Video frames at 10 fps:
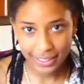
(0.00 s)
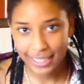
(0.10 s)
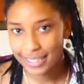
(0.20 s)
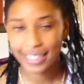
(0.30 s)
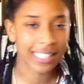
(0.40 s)

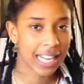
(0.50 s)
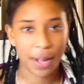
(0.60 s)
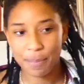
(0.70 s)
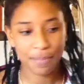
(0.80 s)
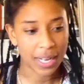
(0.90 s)
16 and
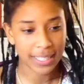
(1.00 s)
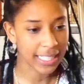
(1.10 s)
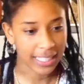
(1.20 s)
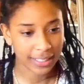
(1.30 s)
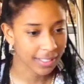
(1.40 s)
like
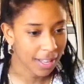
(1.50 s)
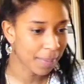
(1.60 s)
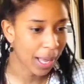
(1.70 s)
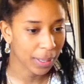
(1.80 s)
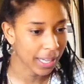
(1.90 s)
buzzing
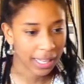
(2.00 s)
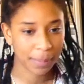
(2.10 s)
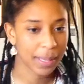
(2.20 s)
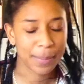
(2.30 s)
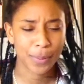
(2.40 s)
about like
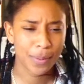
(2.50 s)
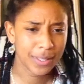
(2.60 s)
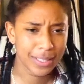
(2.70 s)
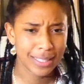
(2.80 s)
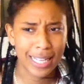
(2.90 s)
people, I
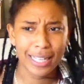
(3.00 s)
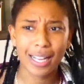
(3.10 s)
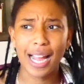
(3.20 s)
was just like,